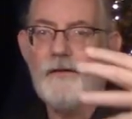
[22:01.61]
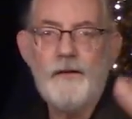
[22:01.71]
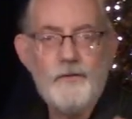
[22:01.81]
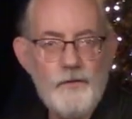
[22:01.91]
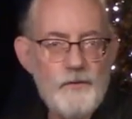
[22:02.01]

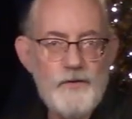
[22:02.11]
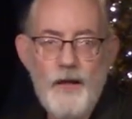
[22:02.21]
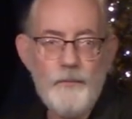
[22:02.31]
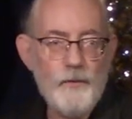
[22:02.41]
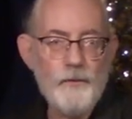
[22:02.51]
in two
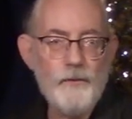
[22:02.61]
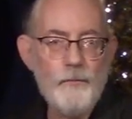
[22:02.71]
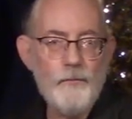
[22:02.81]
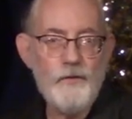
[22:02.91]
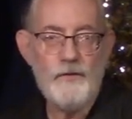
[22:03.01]
separate
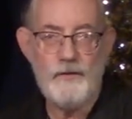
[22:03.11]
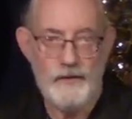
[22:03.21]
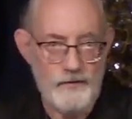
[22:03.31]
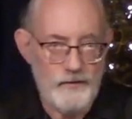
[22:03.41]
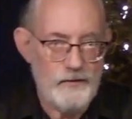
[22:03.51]
rooms.
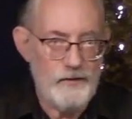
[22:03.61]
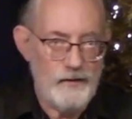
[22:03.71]
This is